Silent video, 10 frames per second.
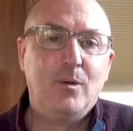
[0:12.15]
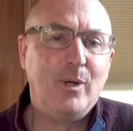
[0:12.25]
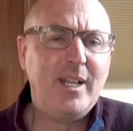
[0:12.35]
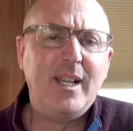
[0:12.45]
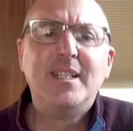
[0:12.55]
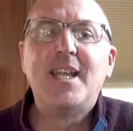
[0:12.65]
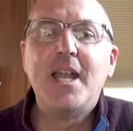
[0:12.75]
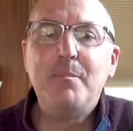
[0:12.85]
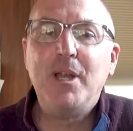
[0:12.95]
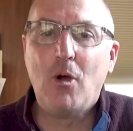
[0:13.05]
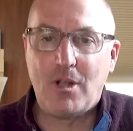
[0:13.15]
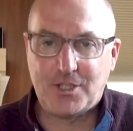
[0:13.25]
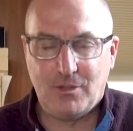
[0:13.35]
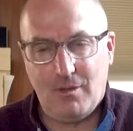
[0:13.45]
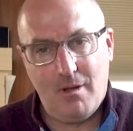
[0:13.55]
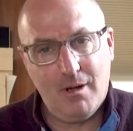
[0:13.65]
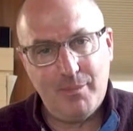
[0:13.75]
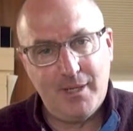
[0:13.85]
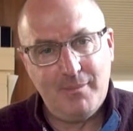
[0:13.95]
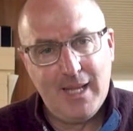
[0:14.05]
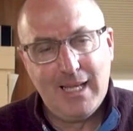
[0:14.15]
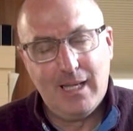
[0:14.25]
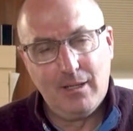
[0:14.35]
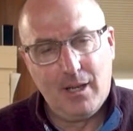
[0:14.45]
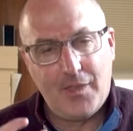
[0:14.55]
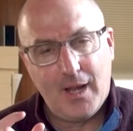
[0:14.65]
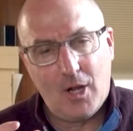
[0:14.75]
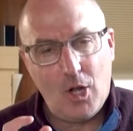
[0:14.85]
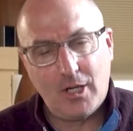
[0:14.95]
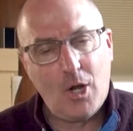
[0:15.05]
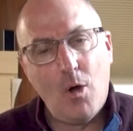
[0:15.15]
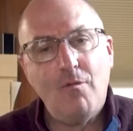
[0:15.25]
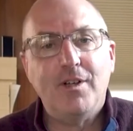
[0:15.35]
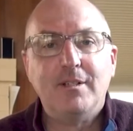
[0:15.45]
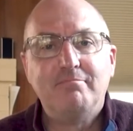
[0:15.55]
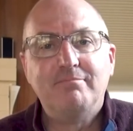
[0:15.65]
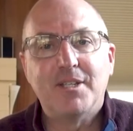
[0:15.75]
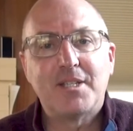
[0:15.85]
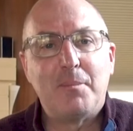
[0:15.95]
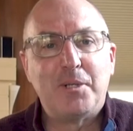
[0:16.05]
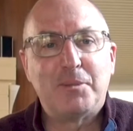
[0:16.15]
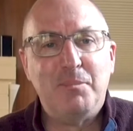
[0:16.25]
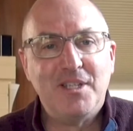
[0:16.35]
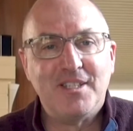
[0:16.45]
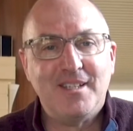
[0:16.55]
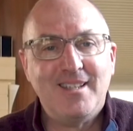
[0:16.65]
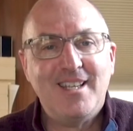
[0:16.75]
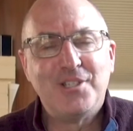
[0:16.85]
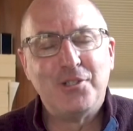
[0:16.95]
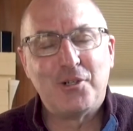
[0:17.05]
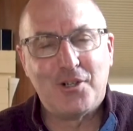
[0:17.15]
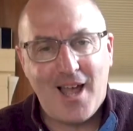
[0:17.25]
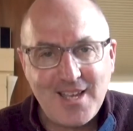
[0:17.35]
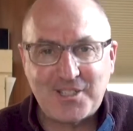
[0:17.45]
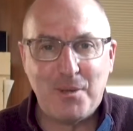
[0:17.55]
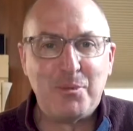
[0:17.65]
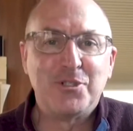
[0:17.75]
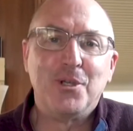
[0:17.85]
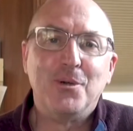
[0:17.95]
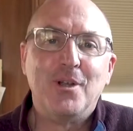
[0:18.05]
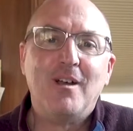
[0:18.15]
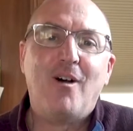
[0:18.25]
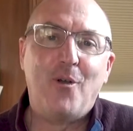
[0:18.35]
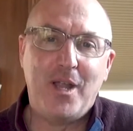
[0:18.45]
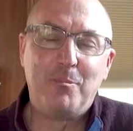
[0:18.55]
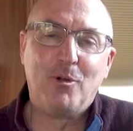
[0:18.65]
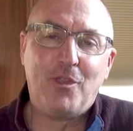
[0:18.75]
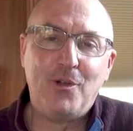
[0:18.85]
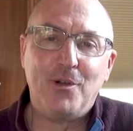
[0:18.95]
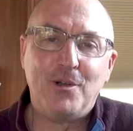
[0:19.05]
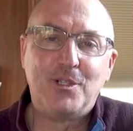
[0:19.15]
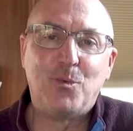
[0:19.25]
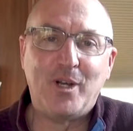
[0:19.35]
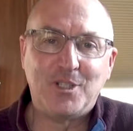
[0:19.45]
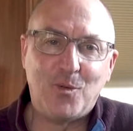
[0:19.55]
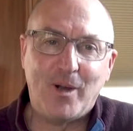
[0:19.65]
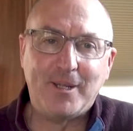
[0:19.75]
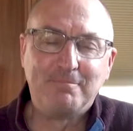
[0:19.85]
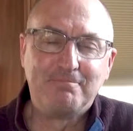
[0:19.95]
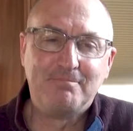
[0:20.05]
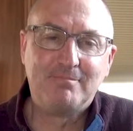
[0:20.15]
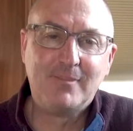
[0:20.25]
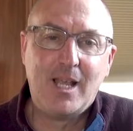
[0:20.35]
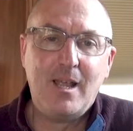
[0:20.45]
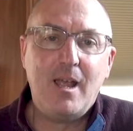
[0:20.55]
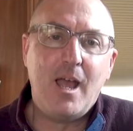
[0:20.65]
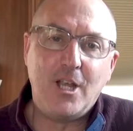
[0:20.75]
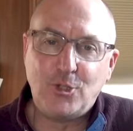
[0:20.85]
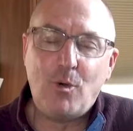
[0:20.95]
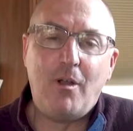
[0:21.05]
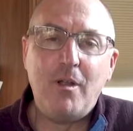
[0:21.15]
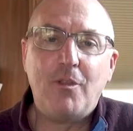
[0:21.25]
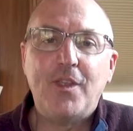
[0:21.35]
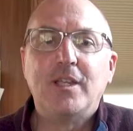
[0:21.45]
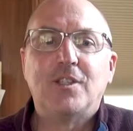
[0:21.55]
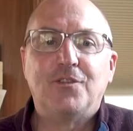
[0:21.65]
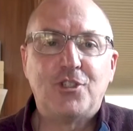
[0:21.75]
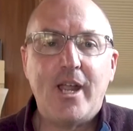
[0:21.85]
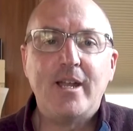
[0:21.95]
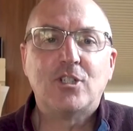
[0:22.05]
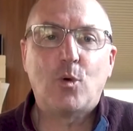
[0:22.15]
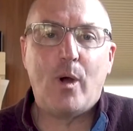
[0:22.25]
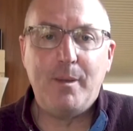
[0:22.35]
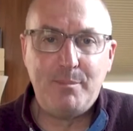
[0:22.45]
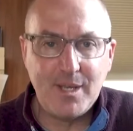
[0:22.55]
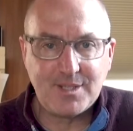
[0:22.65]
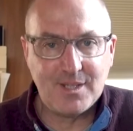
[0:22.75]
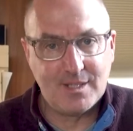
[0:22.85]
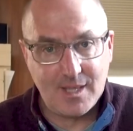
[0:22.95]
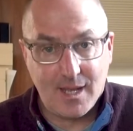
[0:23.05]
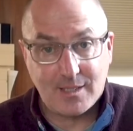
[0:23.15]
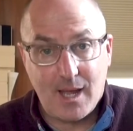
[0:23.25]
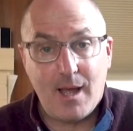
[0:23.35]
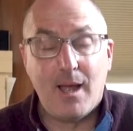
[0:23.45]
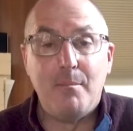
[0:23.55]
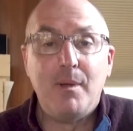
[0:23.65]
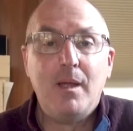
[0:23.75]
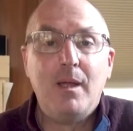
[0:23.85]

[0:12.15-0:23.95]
We didn't intend to be gone so long, but a little thing called COVID has kept us busy since our last episode on April 3rd, 2020. As you all know, things have changed quite a bit since that time.